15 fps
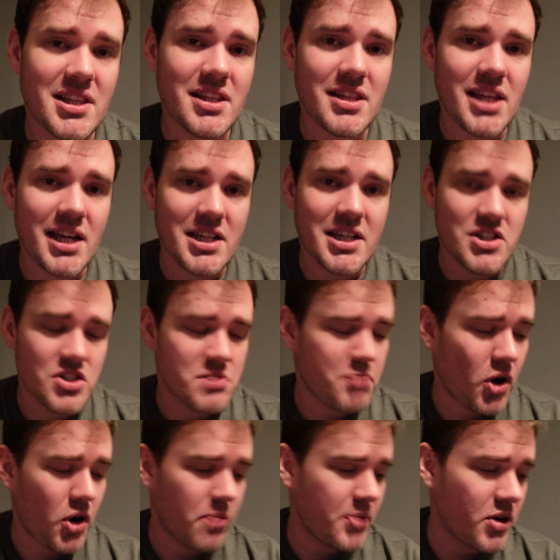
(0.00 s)
that can just
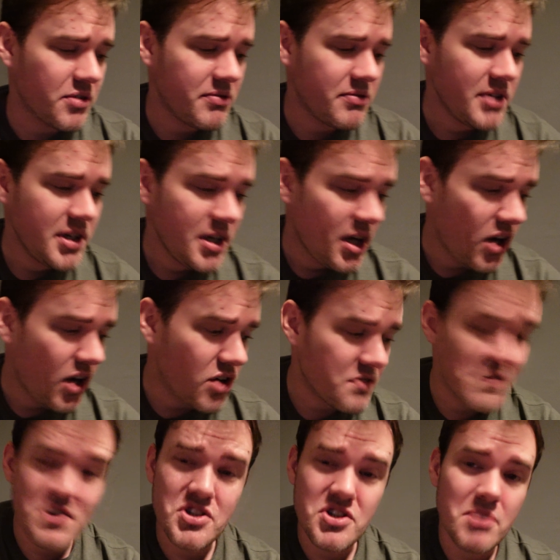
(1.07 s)
pop on
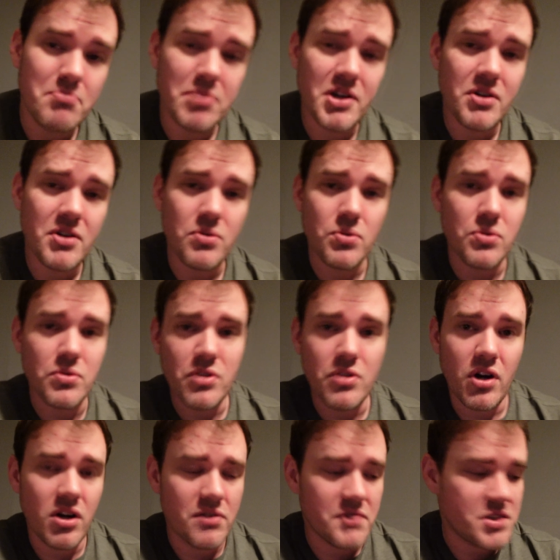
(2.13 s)
over a jumper or
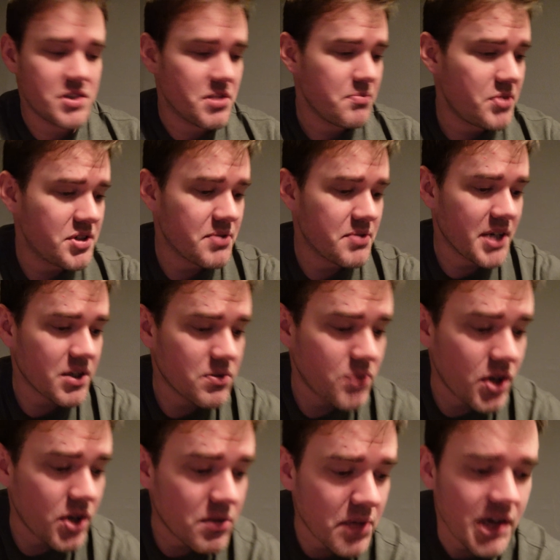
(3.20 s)
not over a jumper, depending on
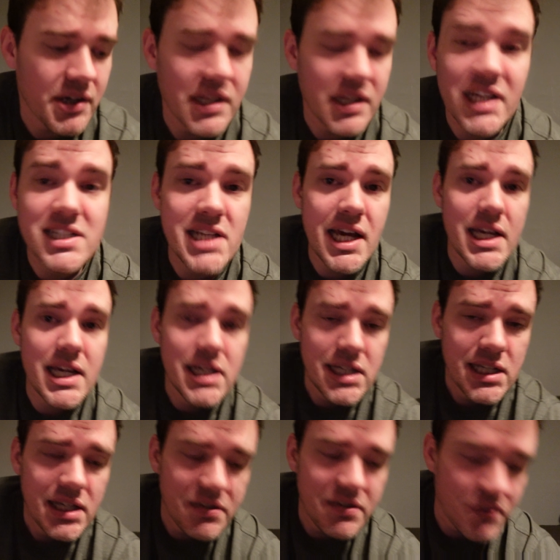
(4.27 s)
what I'm wearing that day.
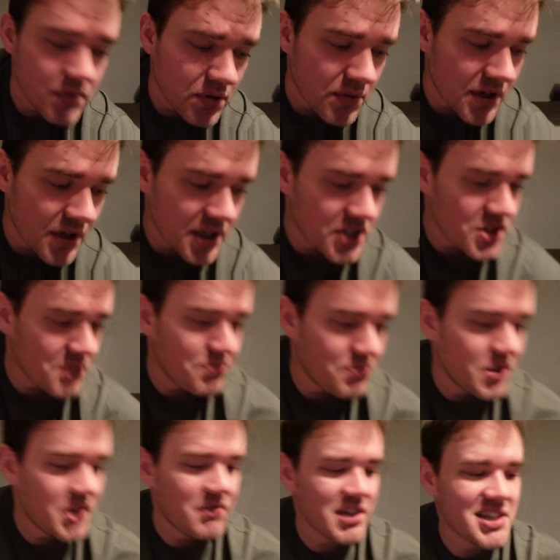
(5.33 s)
If I'm not wearing a
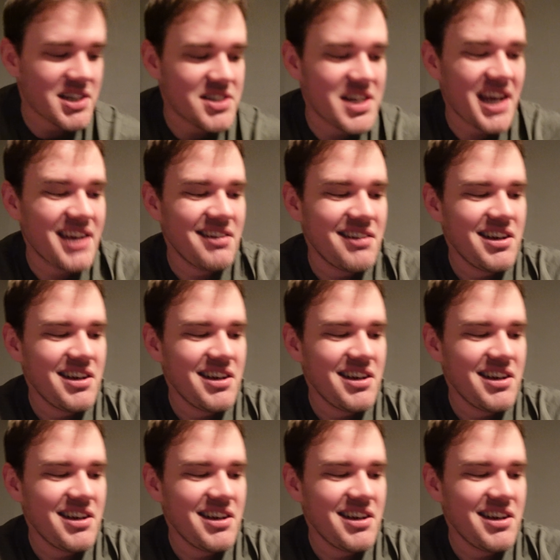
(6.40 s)
jumper, like I say,